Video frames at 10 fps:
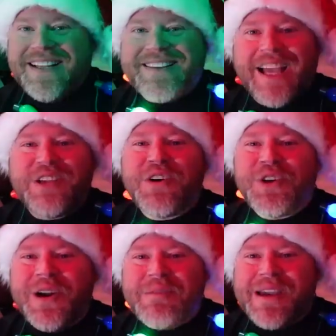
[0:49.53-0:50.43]
Thanks for
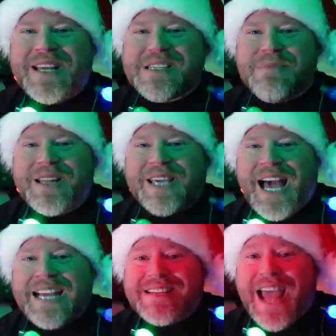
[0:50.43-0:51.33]
joining me this month,
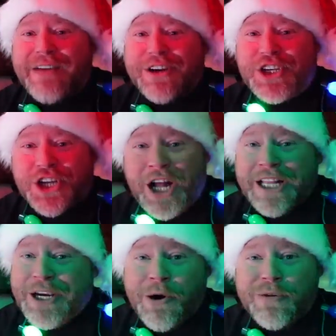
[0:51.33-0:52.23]
guys, and have a
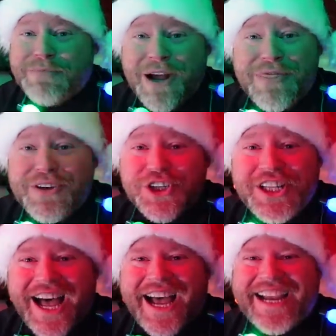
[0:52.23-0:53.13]
jolly old month of
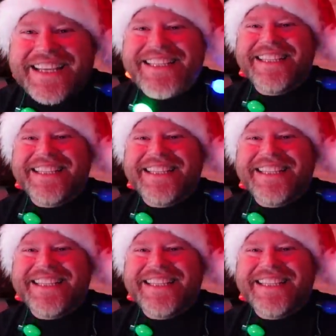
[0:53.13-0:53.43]
July.